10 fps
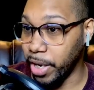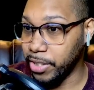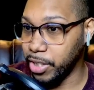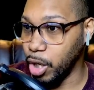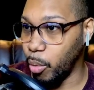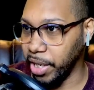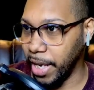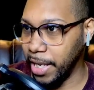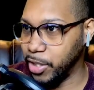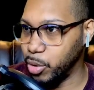going
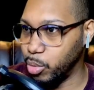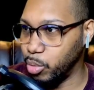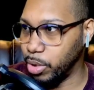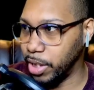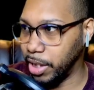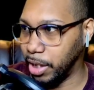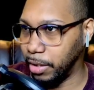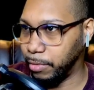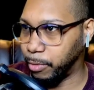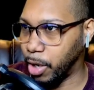into the
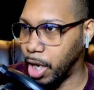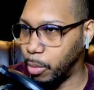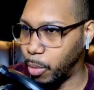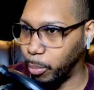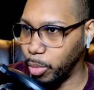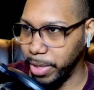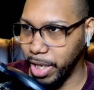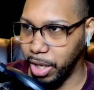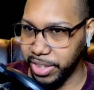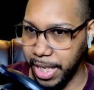one we'll be
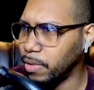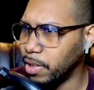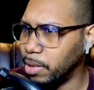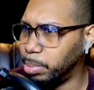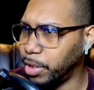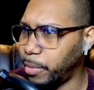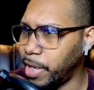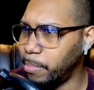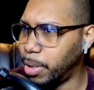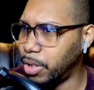all set. Obliterating
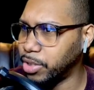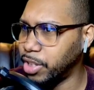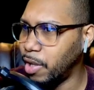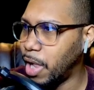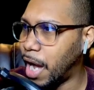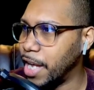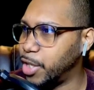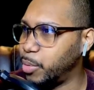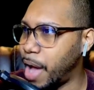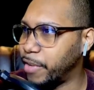Bolt, I
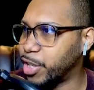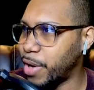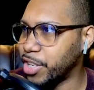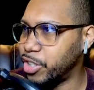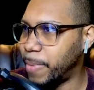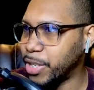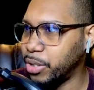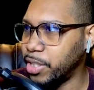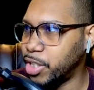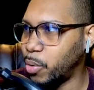do have Extraction
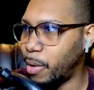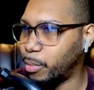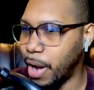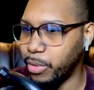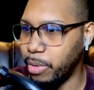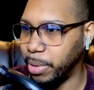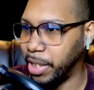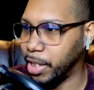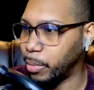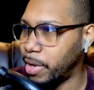Specialist, so I would rather it be in
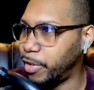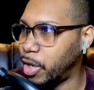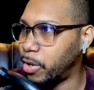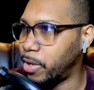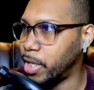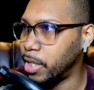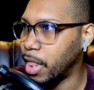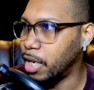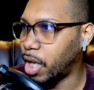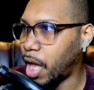the graveyard.
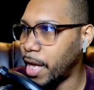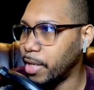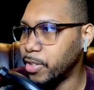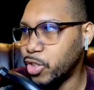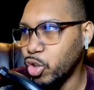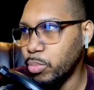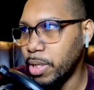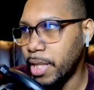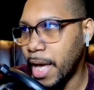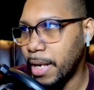I assume
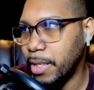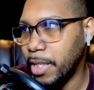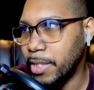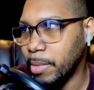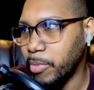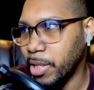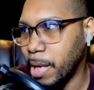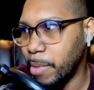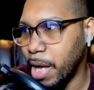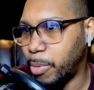that is something that
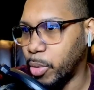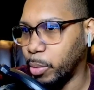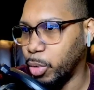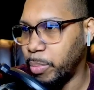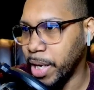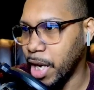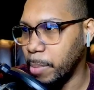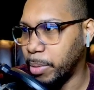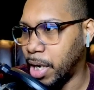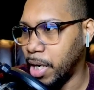my opponent will pick up
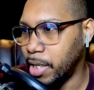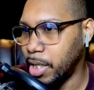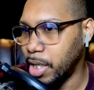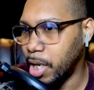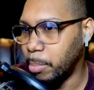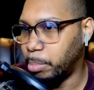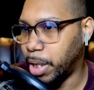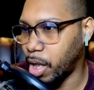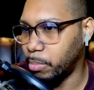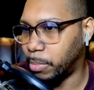on,
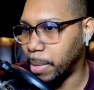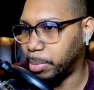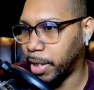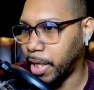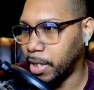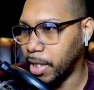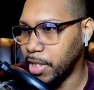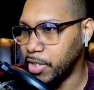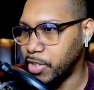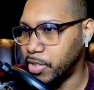but my plan is